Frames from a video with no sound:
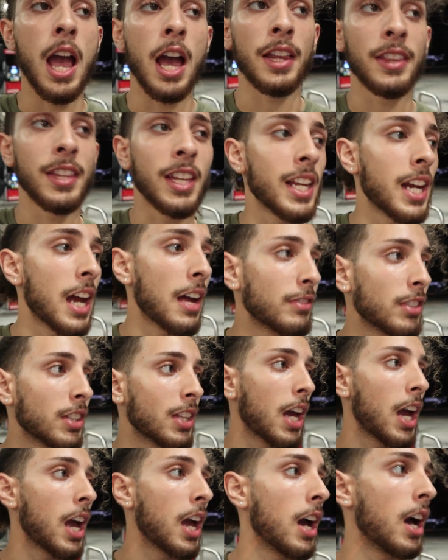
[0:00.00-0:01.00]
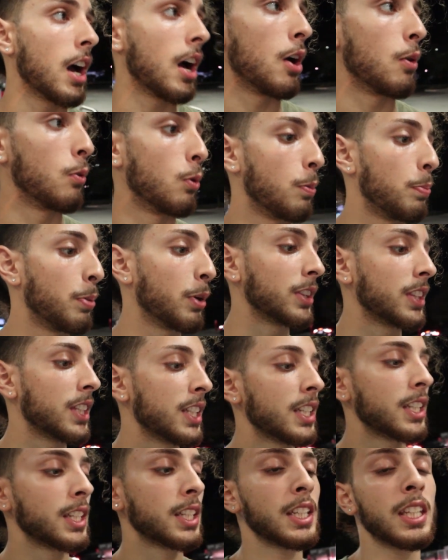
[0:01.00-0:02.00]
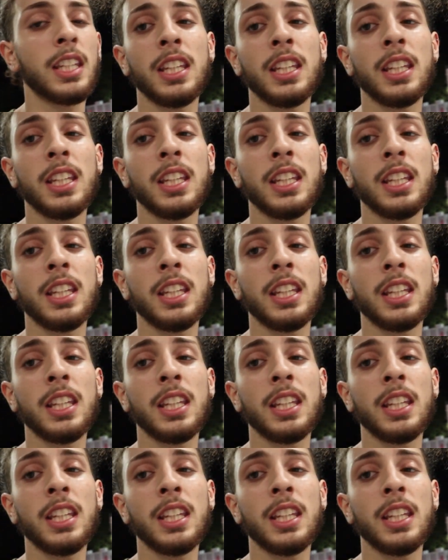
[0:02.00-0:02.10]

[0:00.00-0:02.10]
And then after that, uh, we'll put the